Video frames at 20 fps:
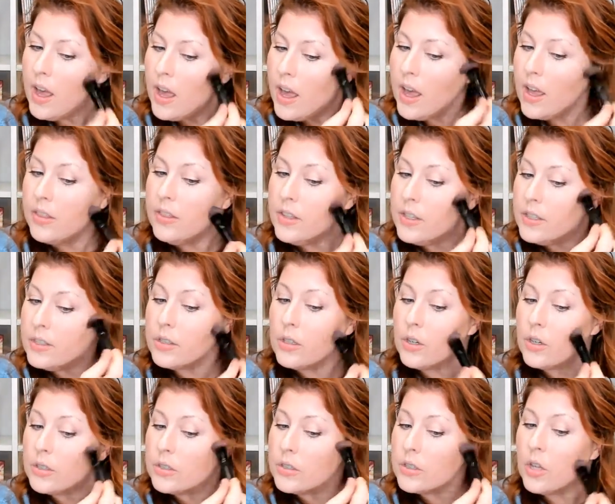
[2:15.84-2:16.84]
and this
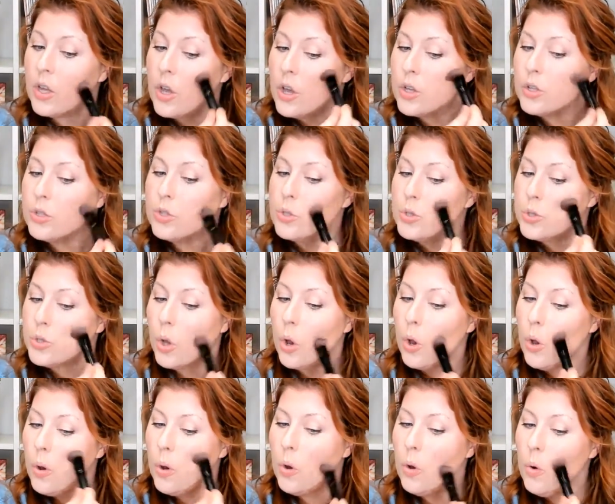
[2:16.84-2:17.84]
looks
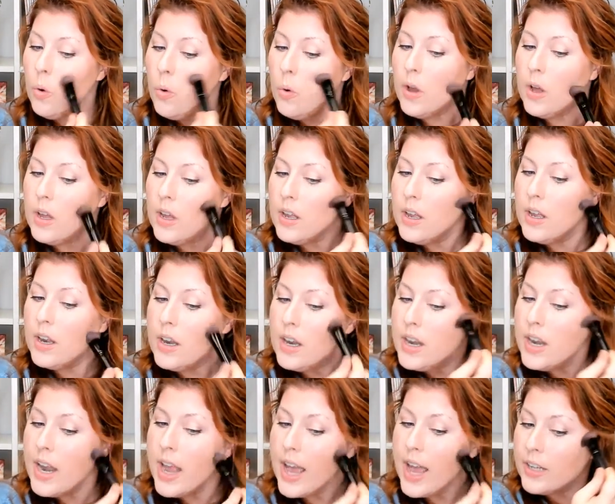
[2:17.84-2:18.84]
so
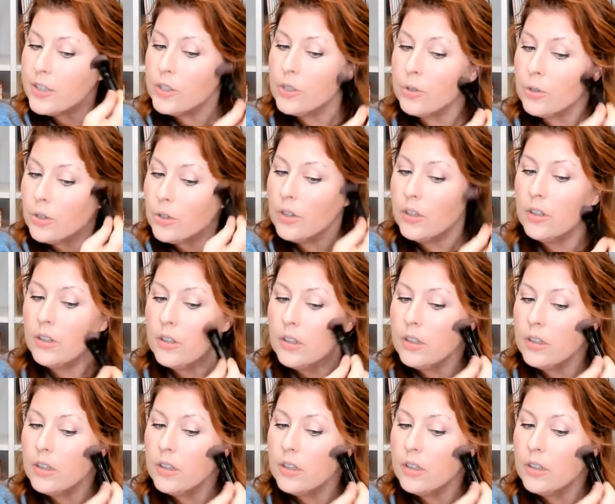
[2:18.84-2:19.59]
natural.